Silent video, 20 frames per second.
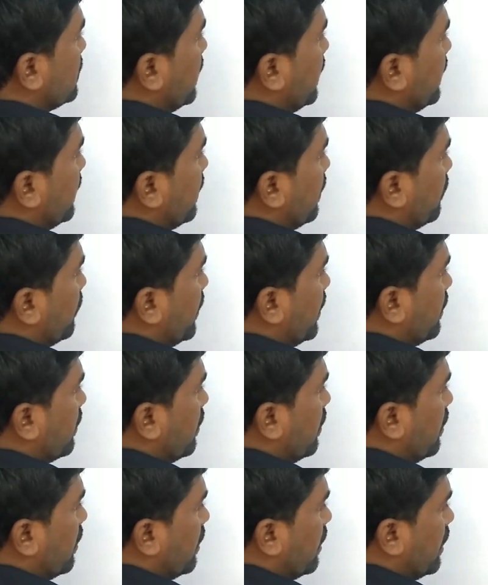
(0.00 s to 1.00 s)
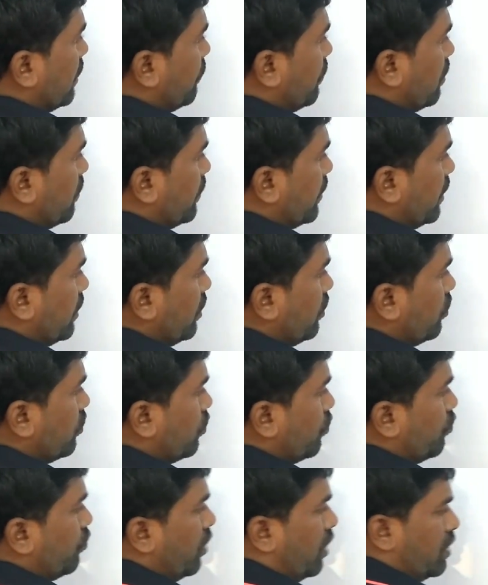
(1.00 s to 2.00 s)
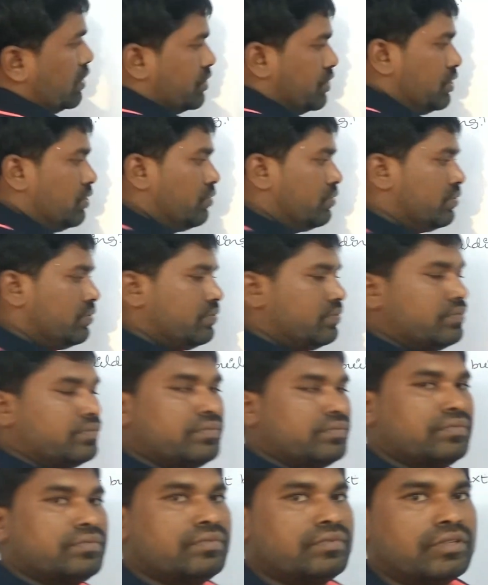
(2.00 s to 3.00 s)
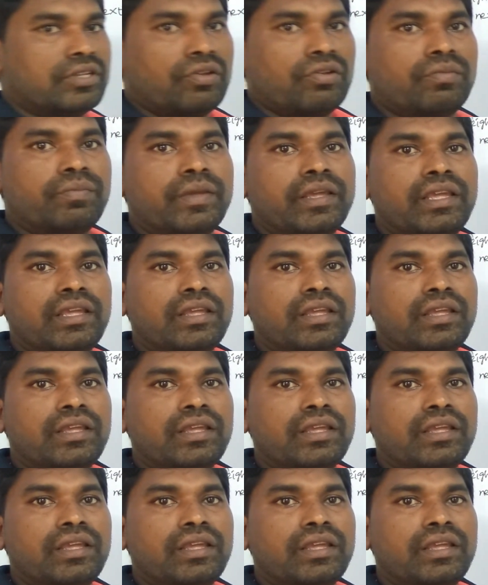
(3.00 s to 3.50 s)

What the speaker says: than 10 meter, he will be falls down. He will